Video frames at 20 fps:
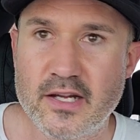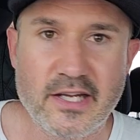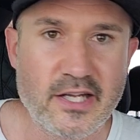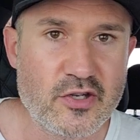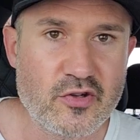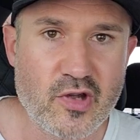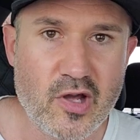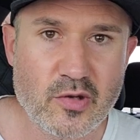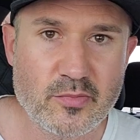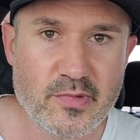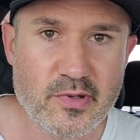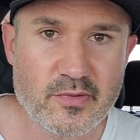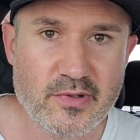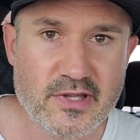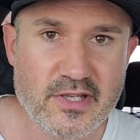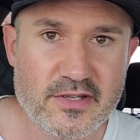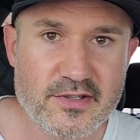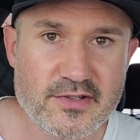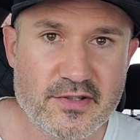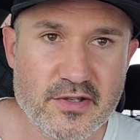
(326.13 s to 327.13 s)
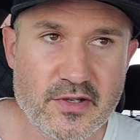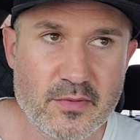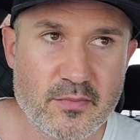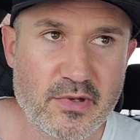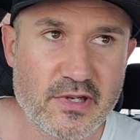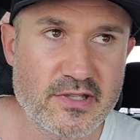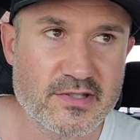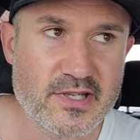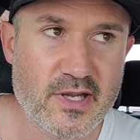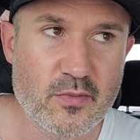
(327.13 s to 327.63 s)
Can you help me with this?
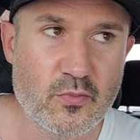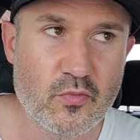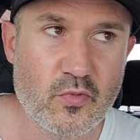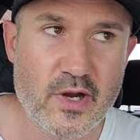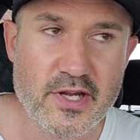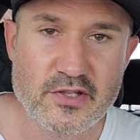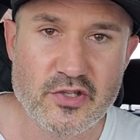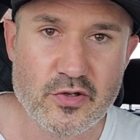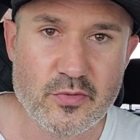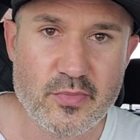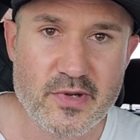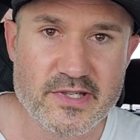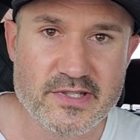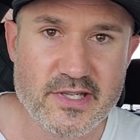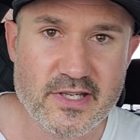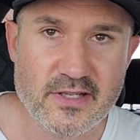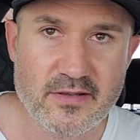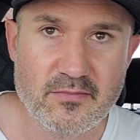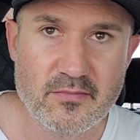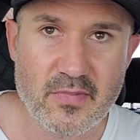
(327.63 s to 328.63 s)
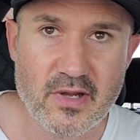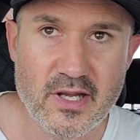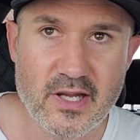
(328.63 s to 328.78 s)
Because I'm way too busy